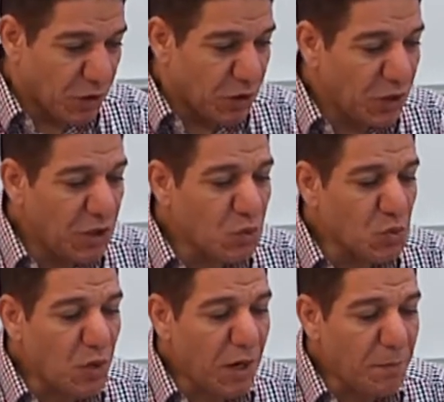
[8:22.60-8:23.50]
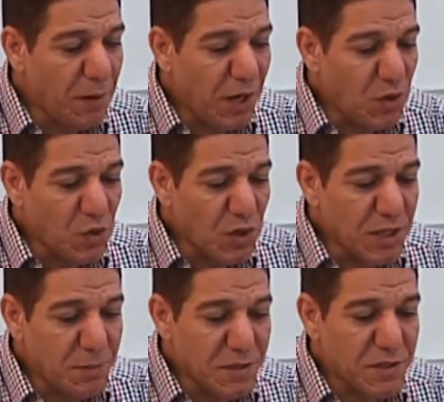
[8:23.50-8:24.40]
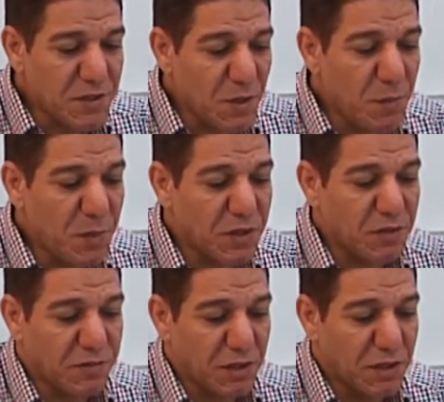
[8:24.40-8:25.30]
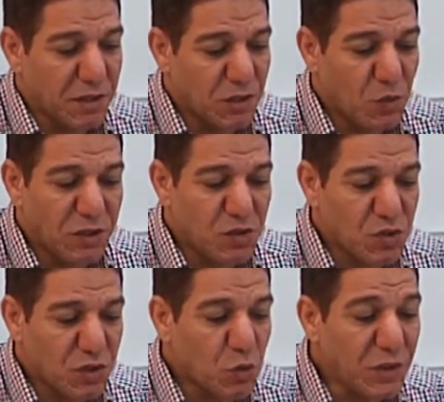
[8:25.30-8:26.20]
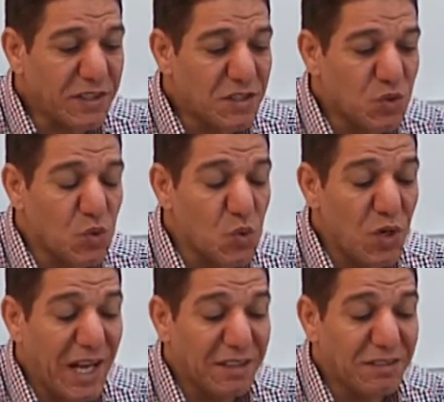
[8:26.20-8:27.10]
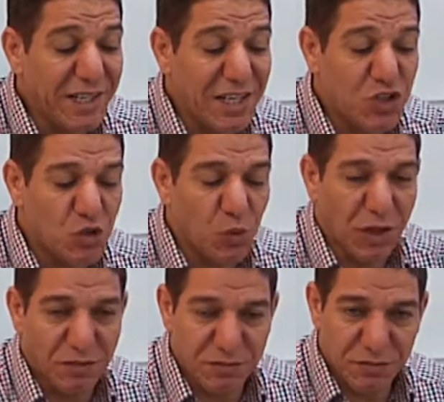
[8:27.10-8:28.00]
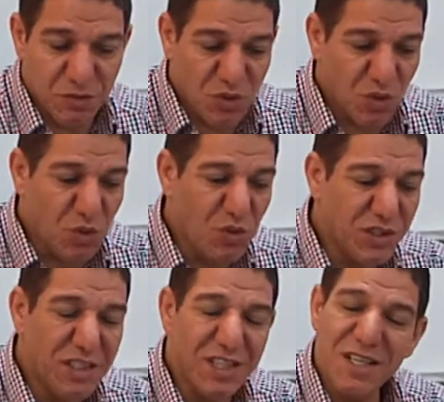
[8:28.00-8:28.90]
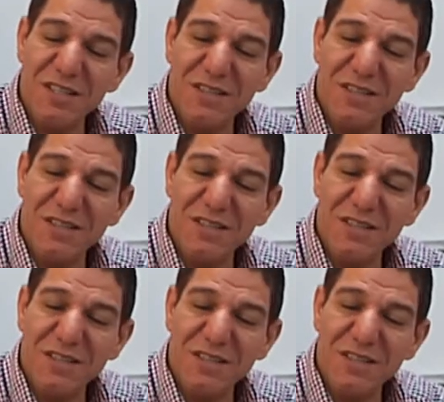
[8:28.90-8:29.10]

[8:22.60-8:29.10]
He grew up along the Mississippi River, quit school at age 12, so he is